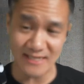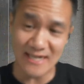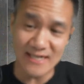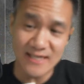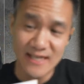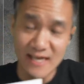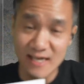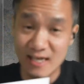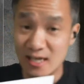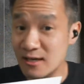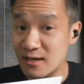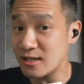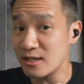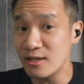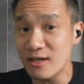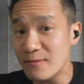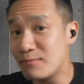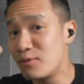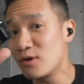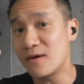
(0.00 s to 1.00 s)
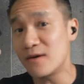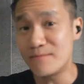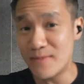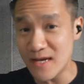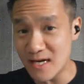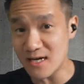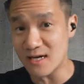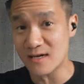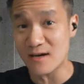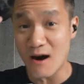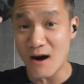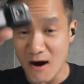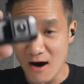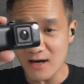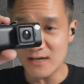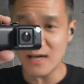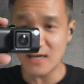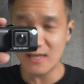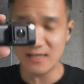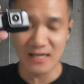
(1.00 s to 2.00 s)
Now you, you can put a bigger
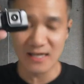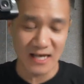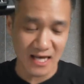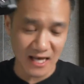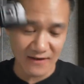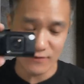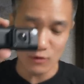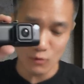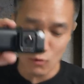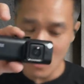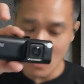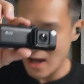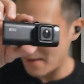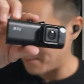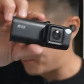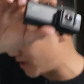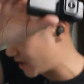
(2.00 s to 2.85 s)
card on if you want